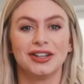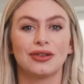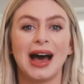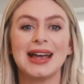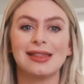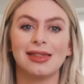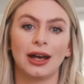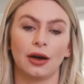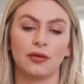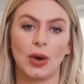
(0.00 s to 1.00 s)
Try and
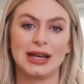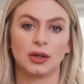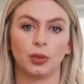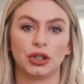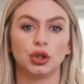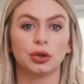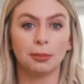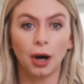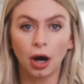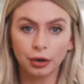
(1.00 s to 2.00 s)
think of ways in which you
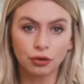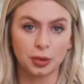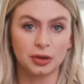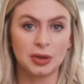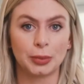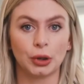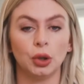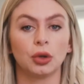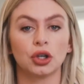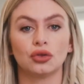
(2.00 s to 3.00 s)
can partner up with people
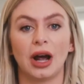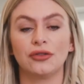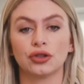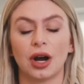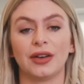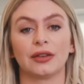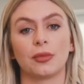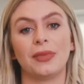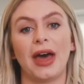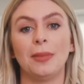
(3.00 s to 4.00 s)
who can drive traffic
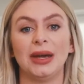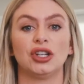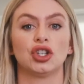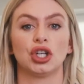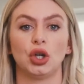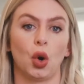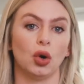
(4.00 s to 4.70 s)
from their page to